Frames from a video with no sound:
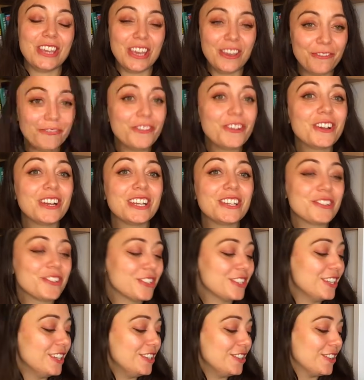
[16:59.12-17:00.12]
if you're
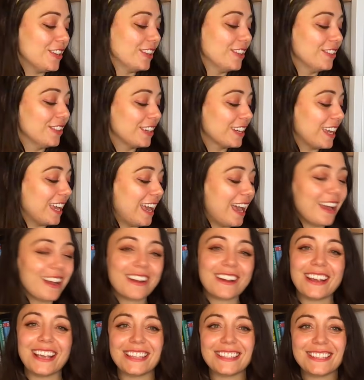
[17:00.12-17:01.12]
interested, you can look at
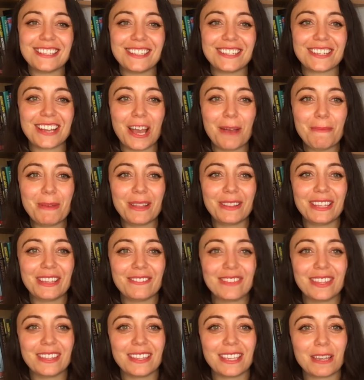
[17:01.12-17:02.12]
her Etsy shop. I'll
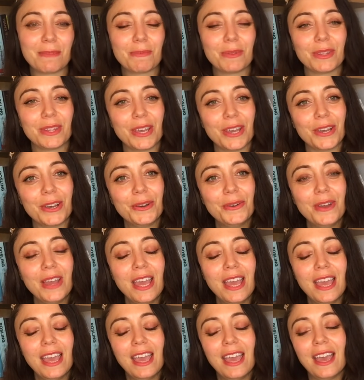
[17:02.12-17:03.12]
leave the link
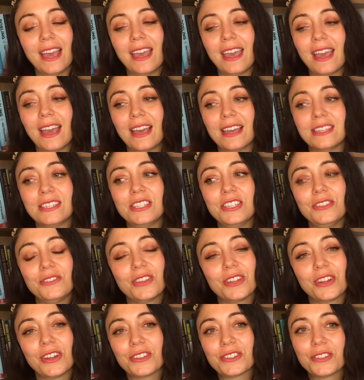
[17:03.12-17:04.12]
below. And you
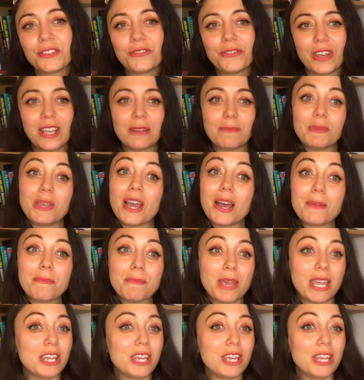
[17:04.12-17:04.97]
can also find me on